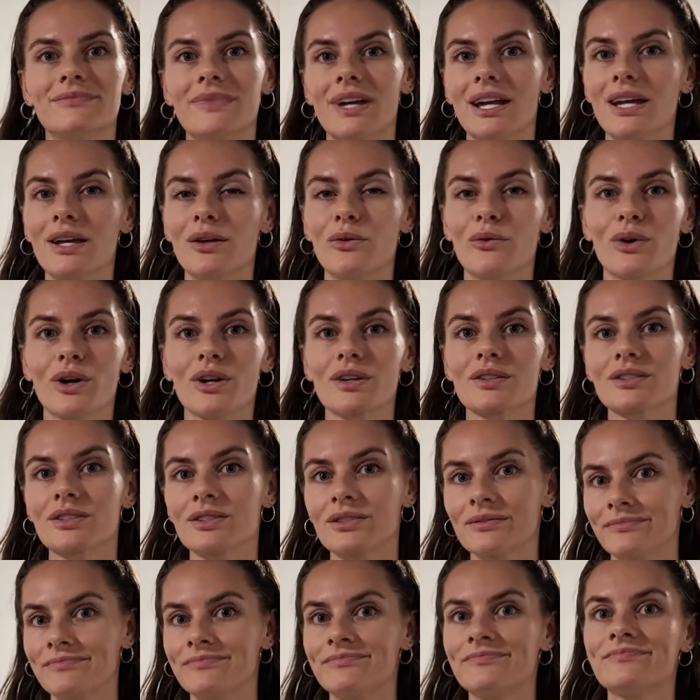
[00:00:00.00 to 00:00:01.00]
It
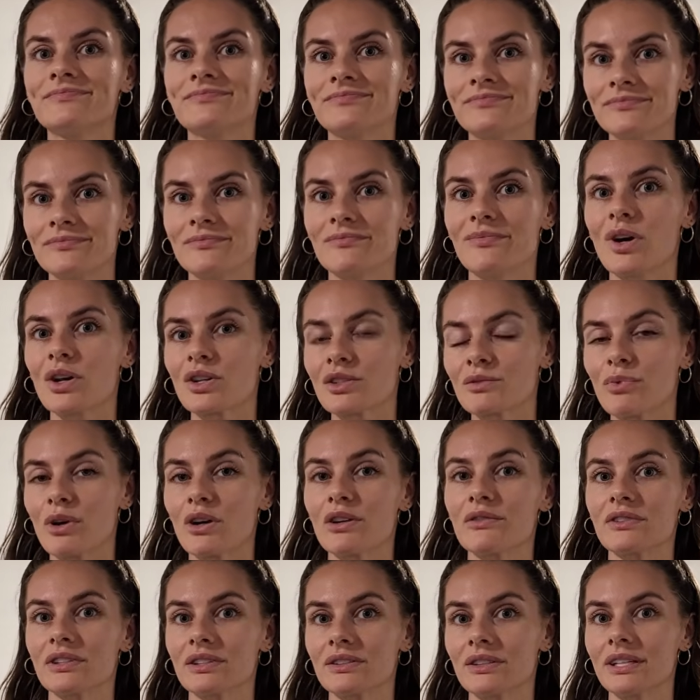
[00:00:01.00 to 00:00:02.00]
worked
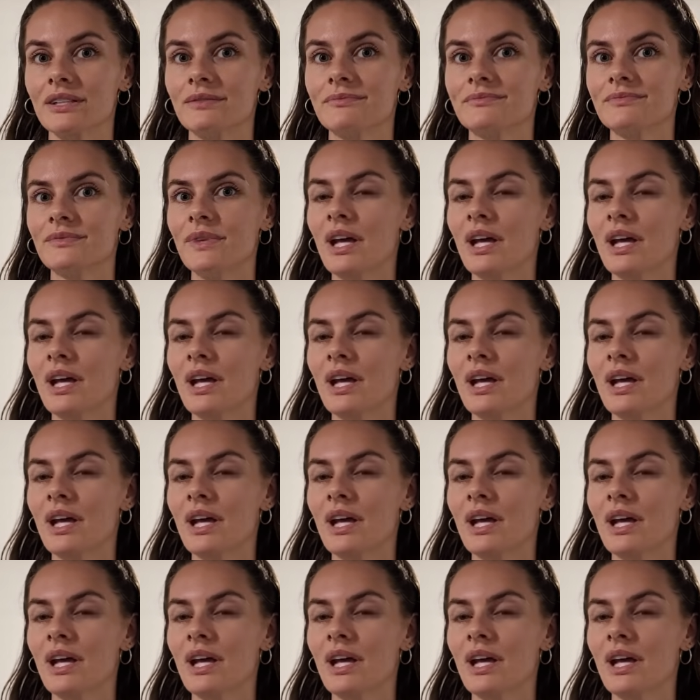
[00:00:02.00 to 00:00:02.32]
perfectly.